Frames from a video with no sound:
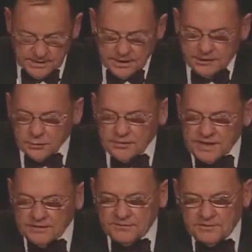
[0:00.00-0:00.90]
In
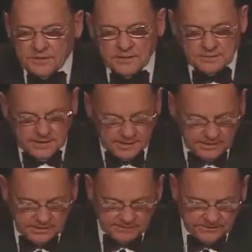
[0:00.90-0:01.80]
2010,
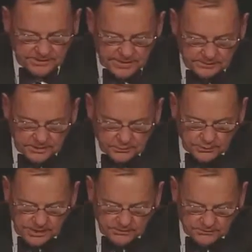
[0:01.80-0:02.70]
he left the cabinet to
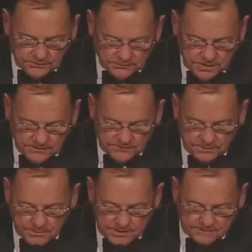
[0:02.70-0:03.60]
announce his run
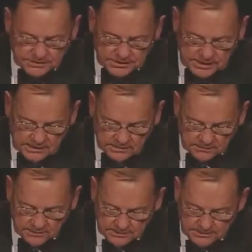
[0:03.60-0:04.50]
for mayor of
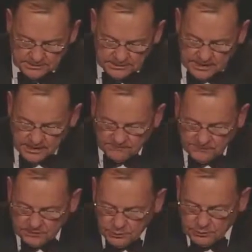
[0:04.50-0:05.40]
Chicago. And on
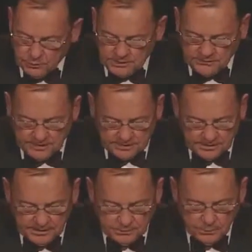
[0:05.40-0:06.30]
February
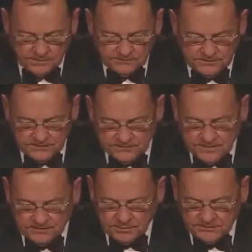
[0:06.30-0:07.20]
22nd, he won
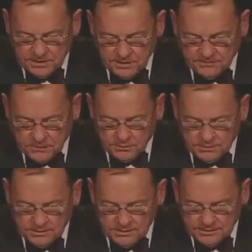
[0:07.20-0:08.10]
55% of the vote
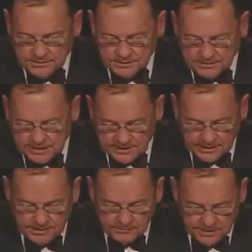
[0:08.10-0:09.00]
in a six
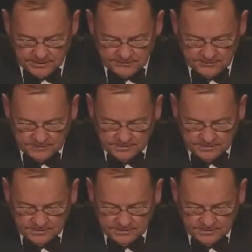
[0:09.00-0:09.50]
candidate race.